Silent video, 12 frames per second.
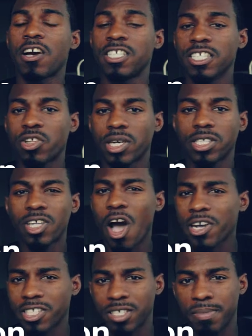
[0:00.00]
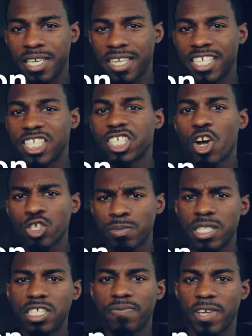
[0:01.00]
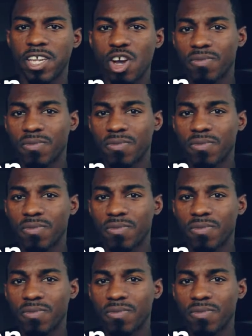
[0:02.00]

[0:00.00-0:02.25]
she starts talking to me and he shows me this video